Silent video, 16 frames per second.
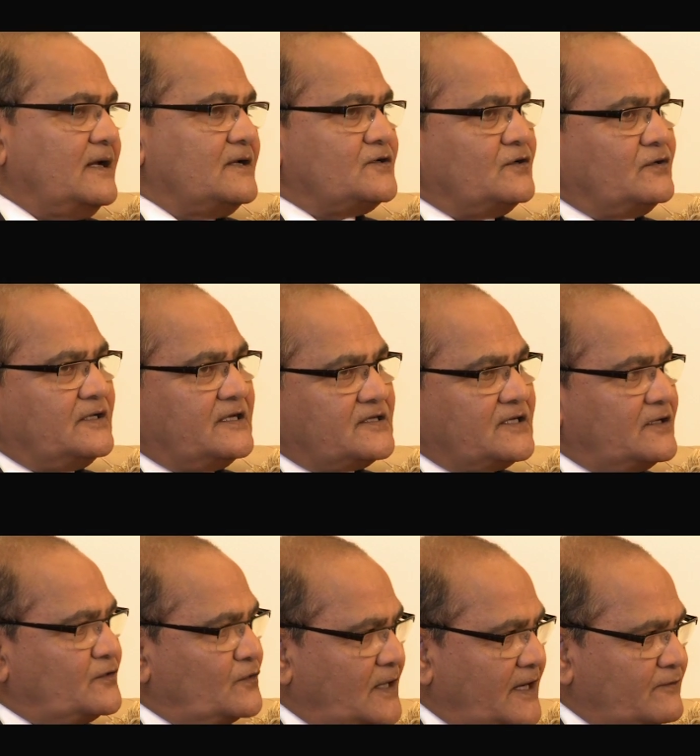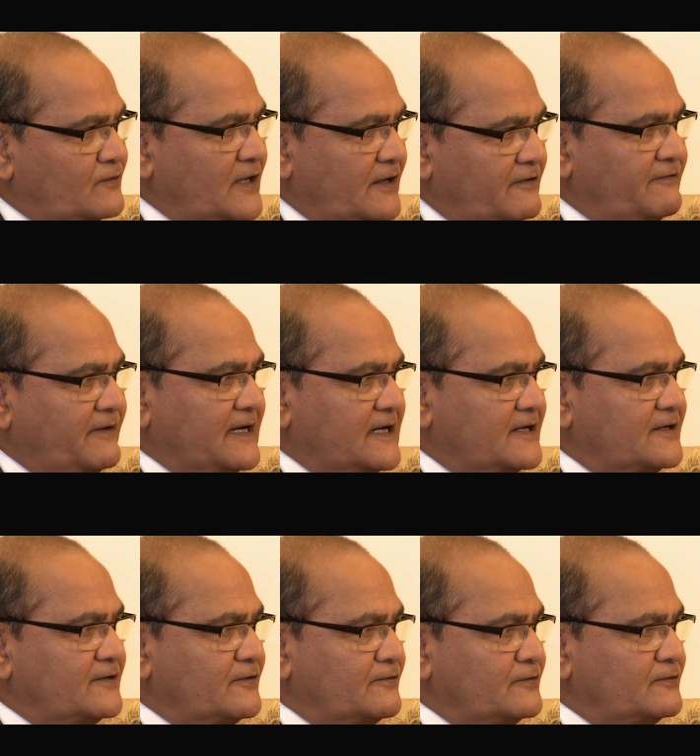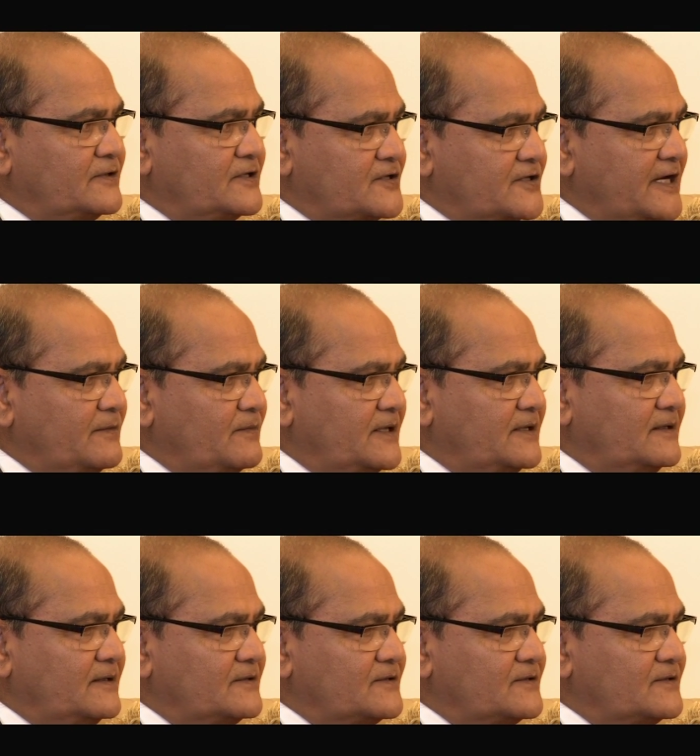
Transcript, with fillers: So they said, you'll have to have a final interview with the chairman.